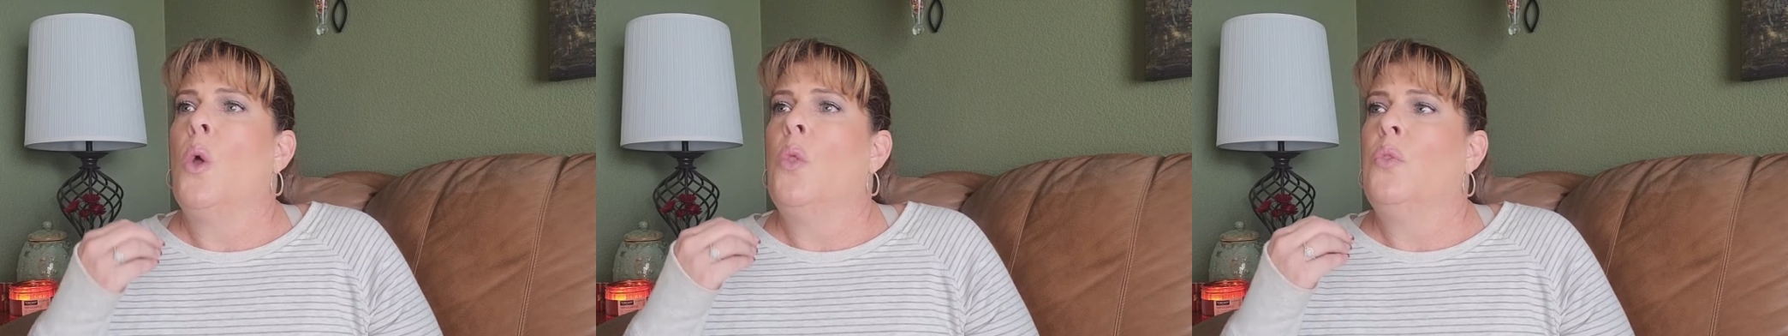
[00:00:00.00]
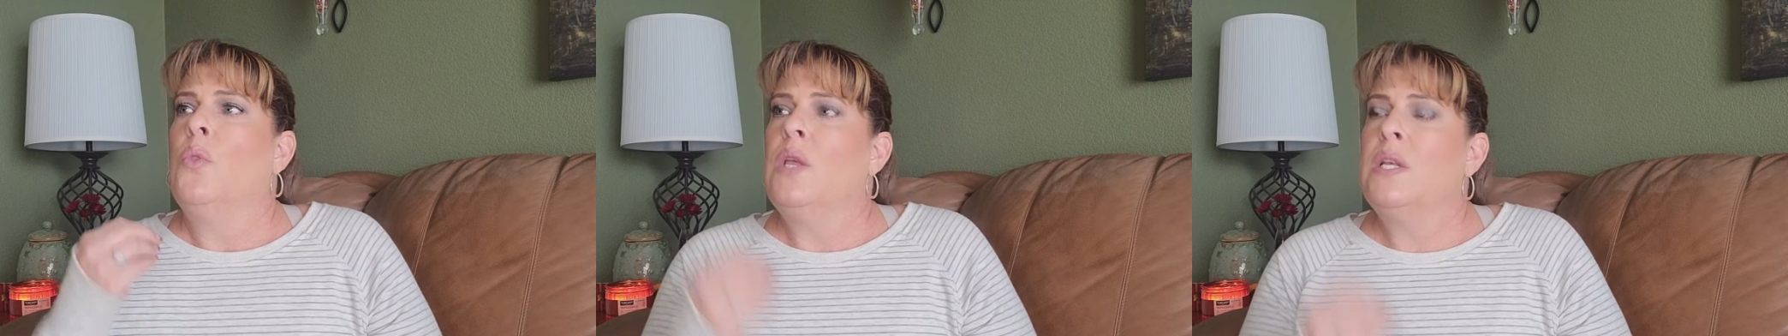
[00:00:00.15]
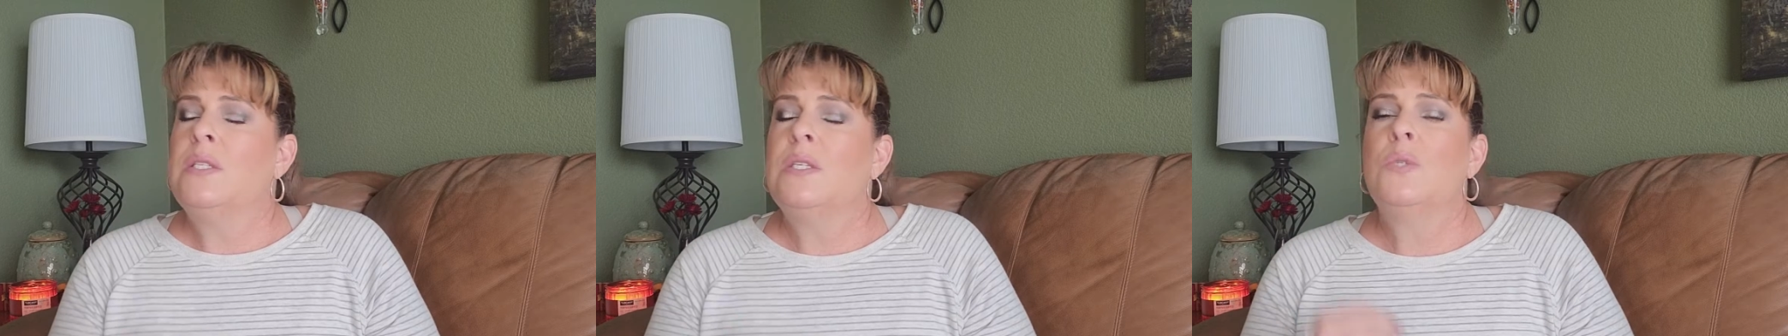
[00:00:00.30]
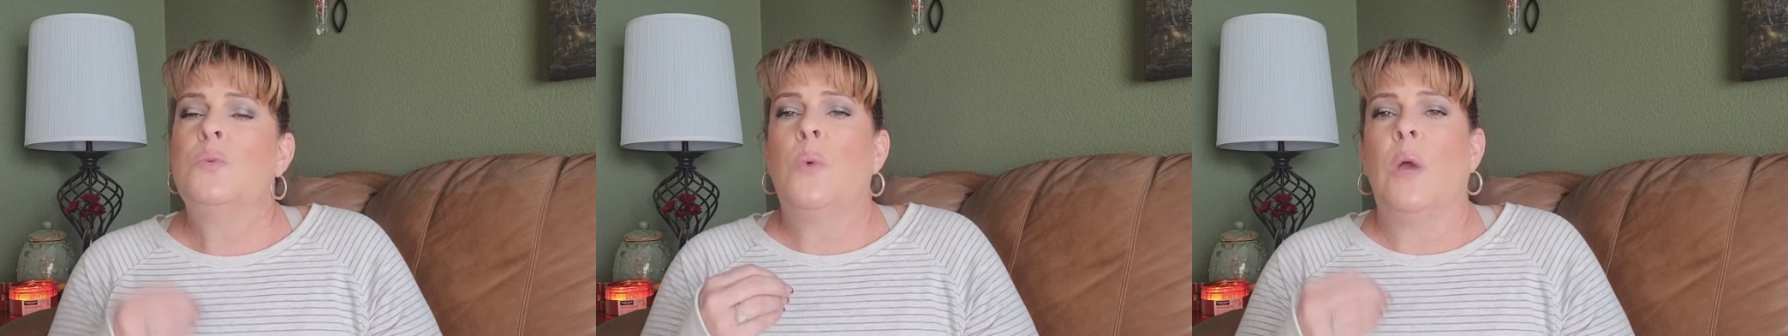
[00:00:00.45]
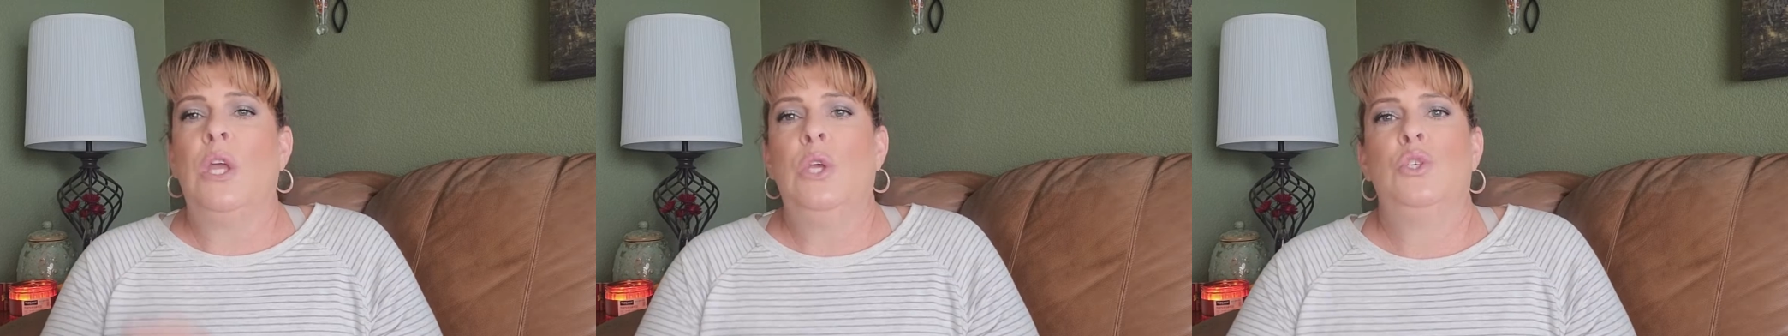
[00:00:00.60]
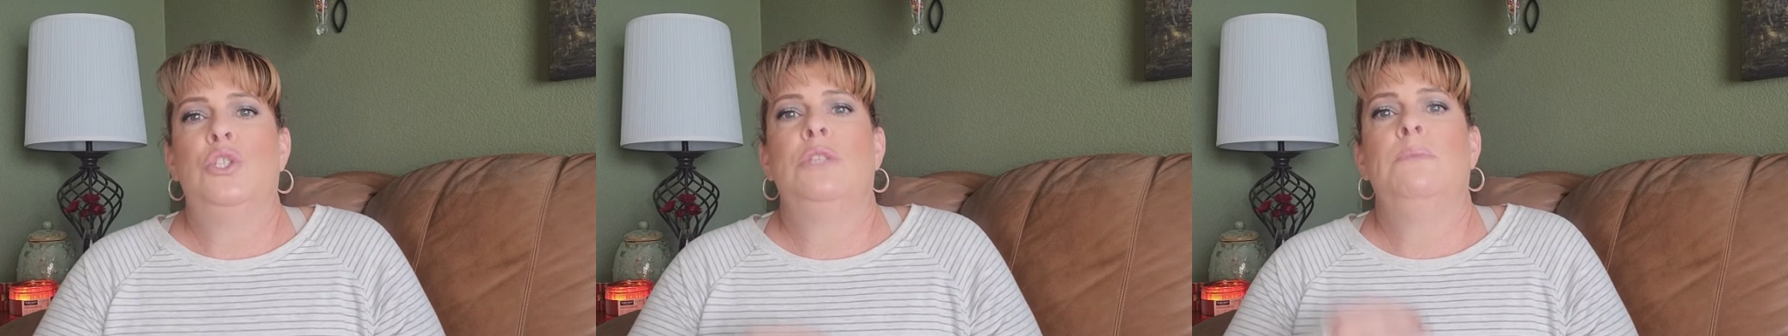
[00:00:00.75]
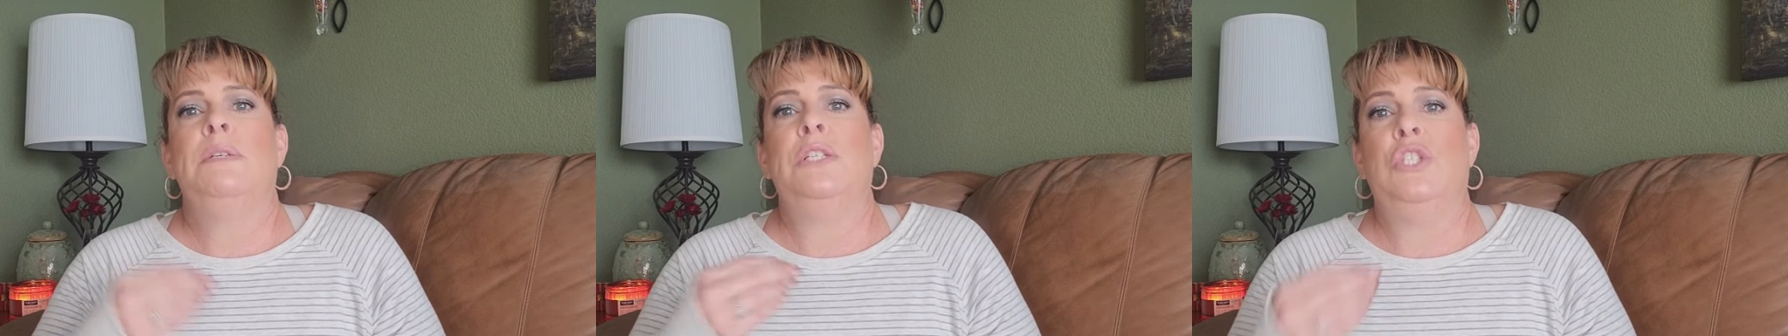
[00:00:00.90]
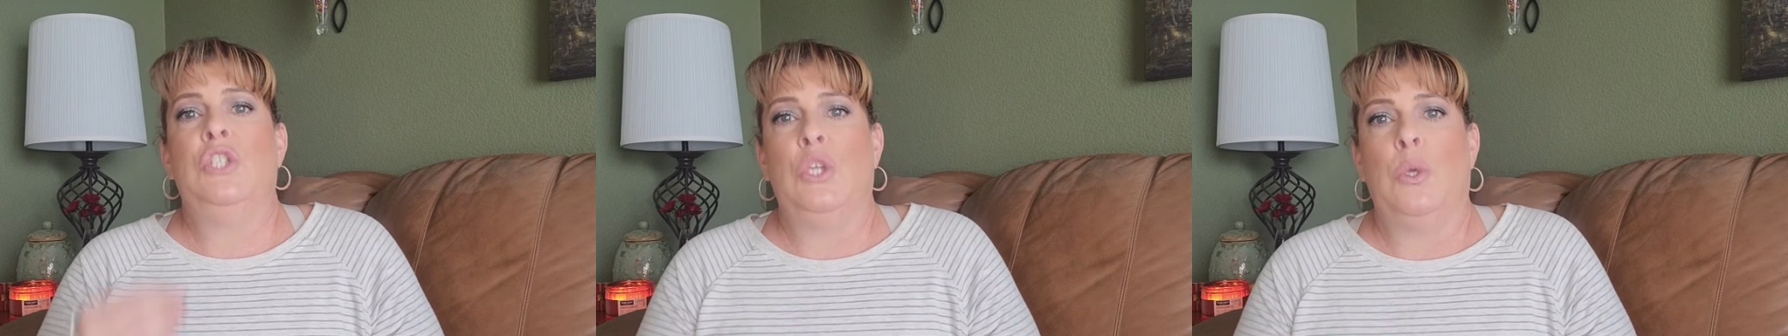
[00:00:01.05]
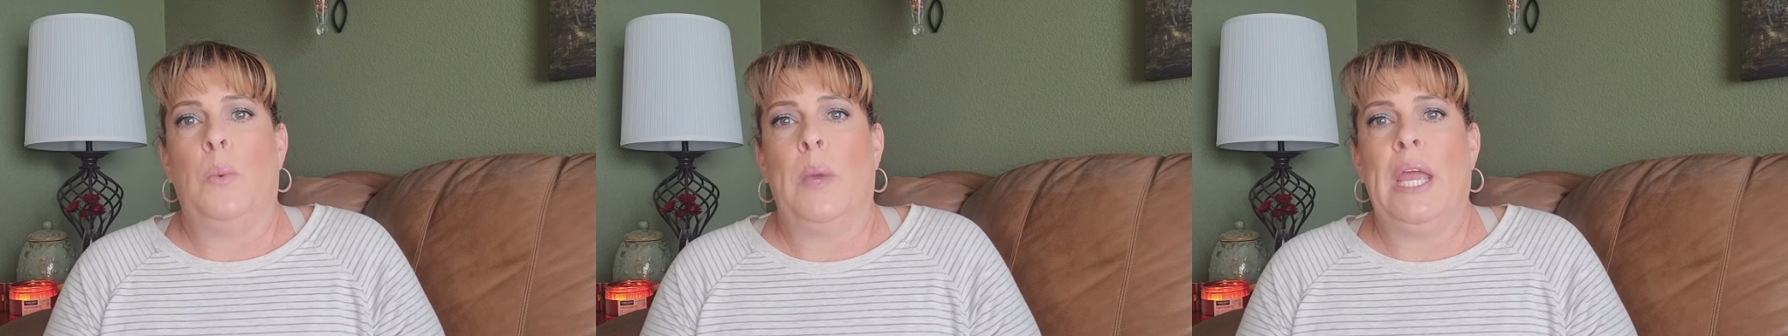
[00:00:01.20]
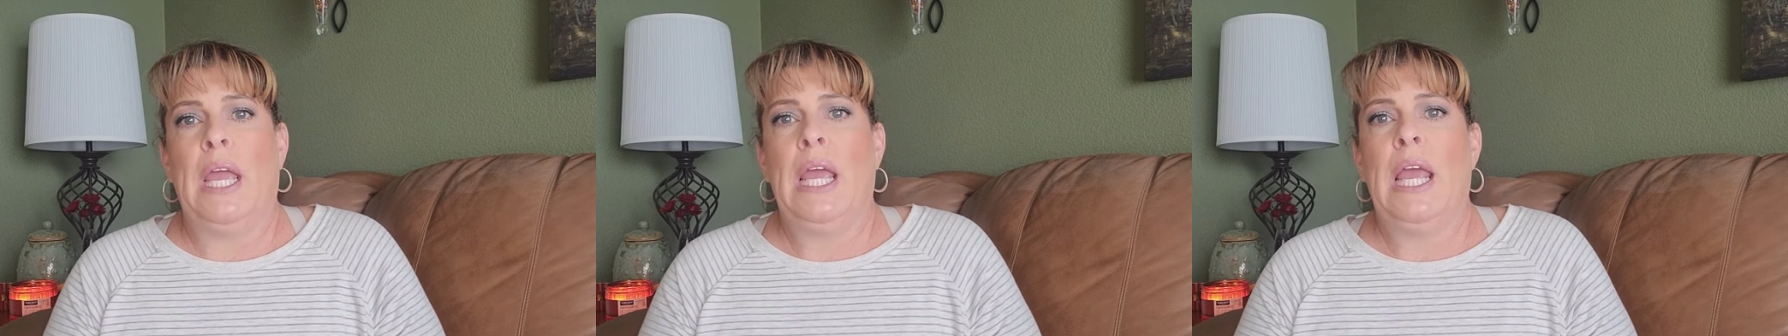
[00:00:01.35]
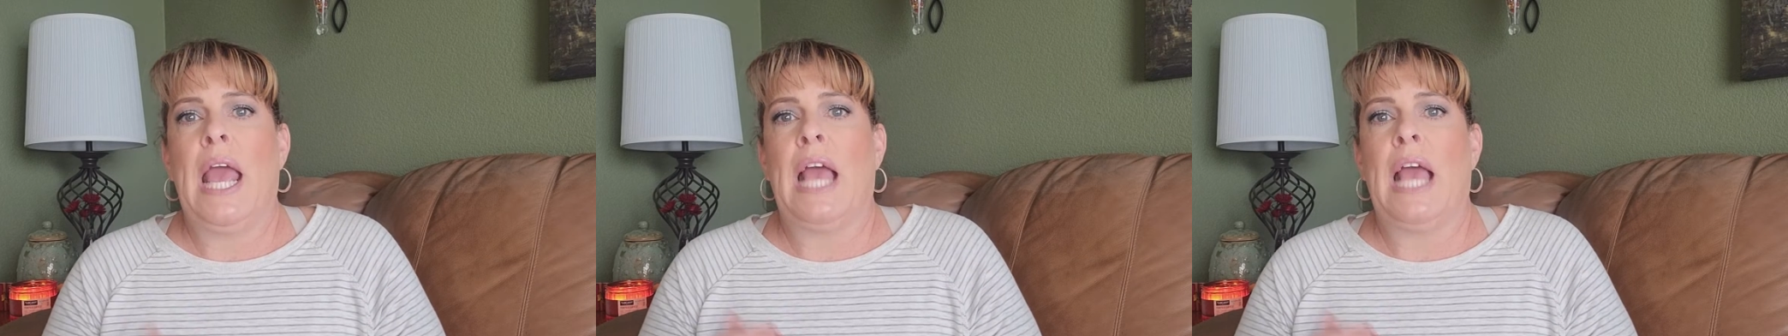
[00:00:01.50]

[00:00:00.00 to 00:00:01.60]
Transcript: this is what you should be doing